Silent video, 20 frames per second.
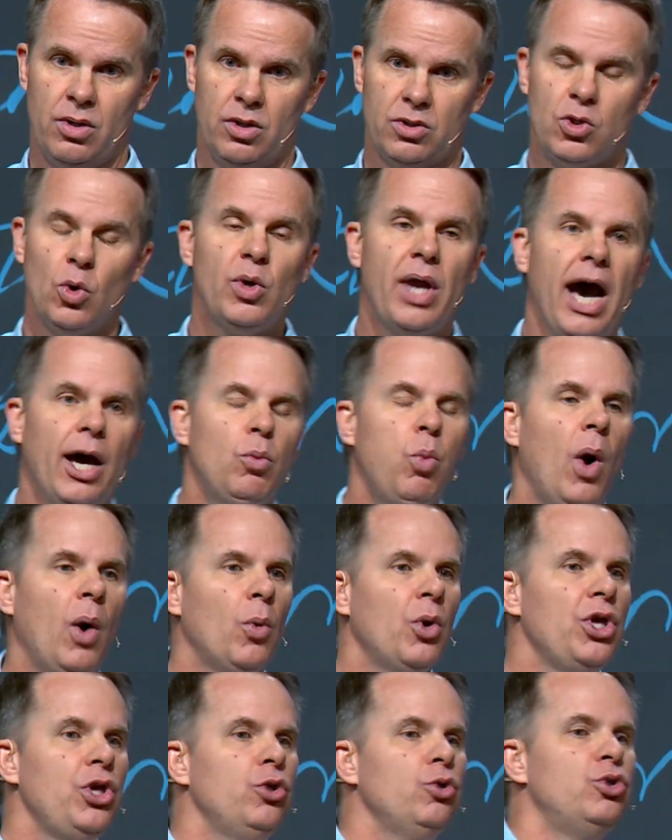So, God, what
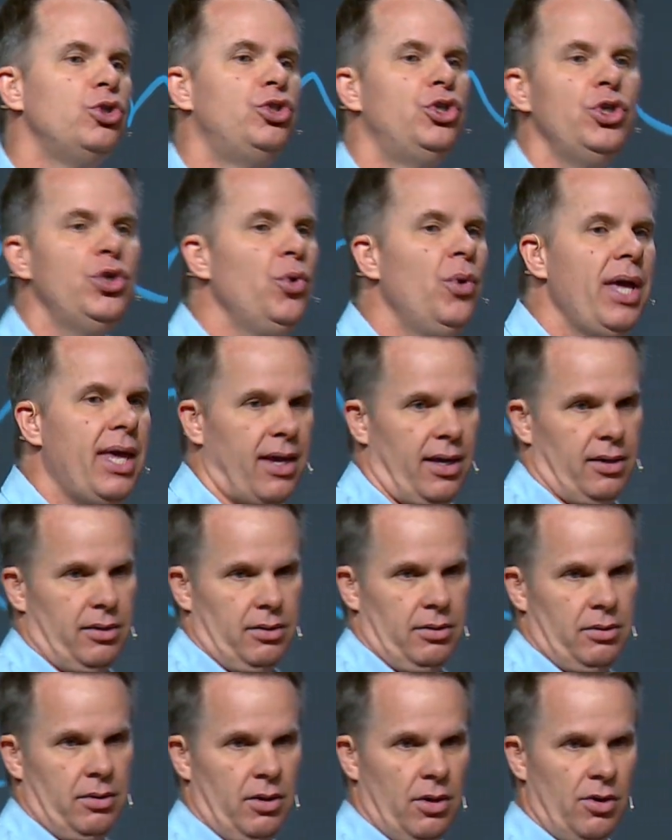were you
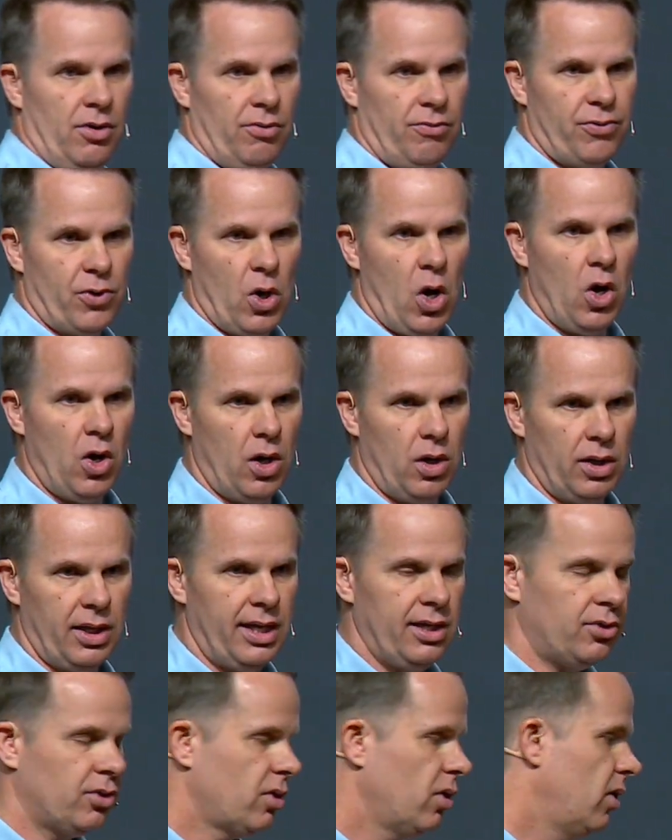doing for all
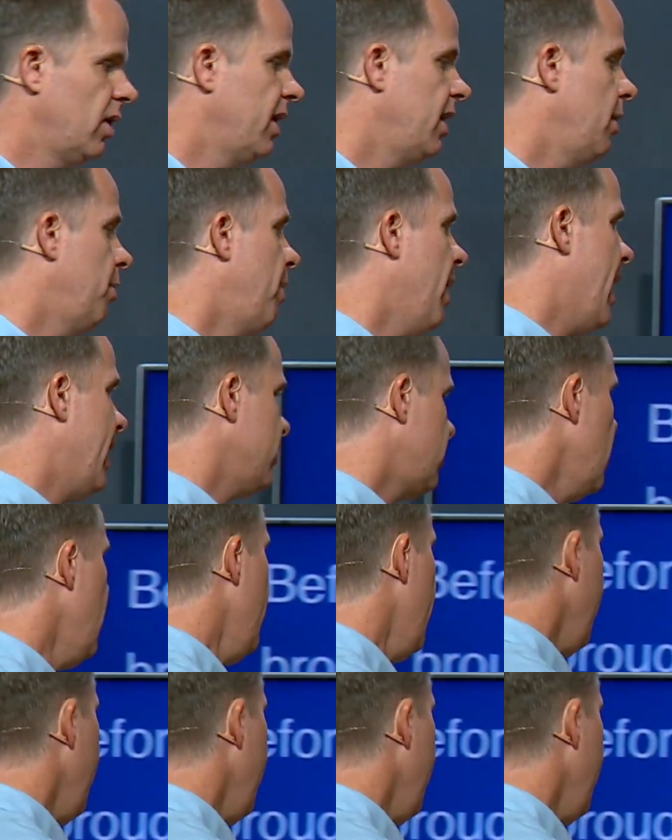eternity past?